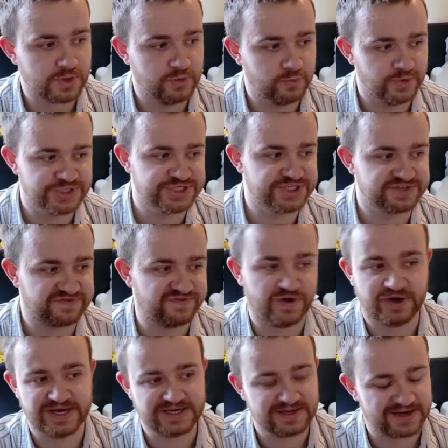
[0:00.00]
which is
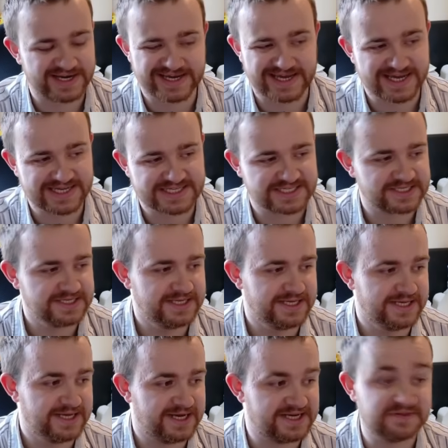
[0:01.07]
fine, I guess.
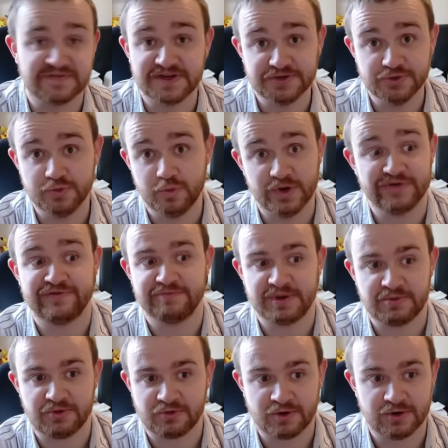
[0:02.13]
And if they do whiff
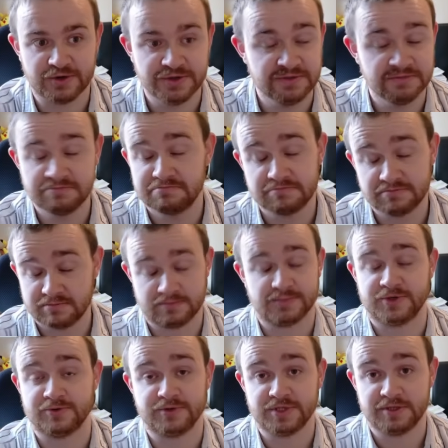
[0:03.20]
MrMaCHONaCHOMan,
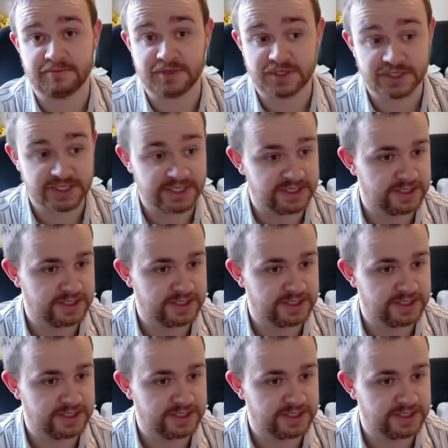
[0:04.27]
you're in the money.